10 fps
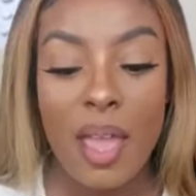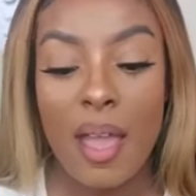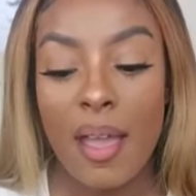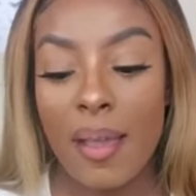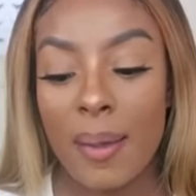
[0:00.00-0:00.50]

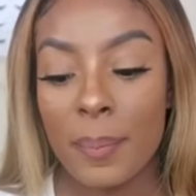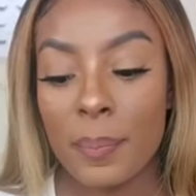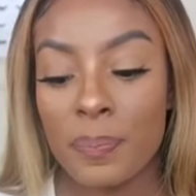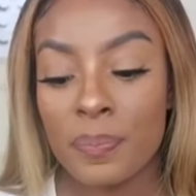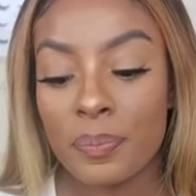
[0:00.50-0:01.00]

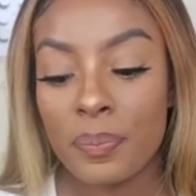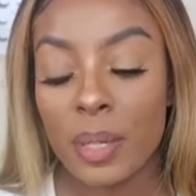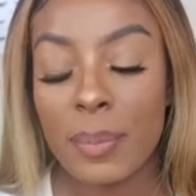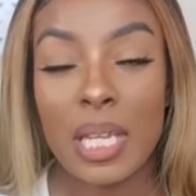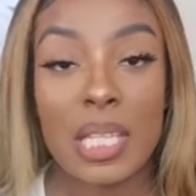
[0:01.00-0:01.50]
um,
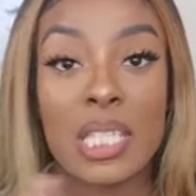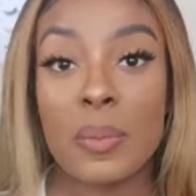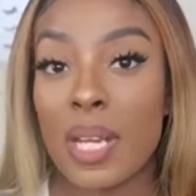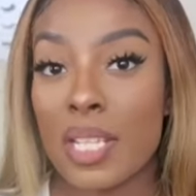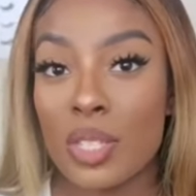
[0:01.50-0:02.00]
but yeah this is
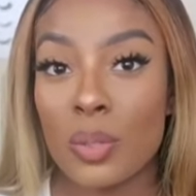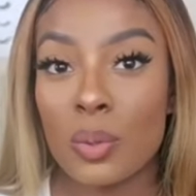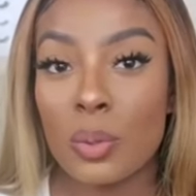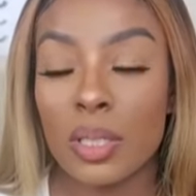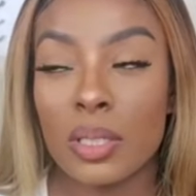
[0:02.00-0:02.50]
what i
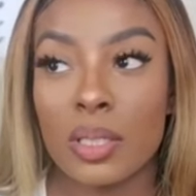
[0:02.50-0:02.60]
do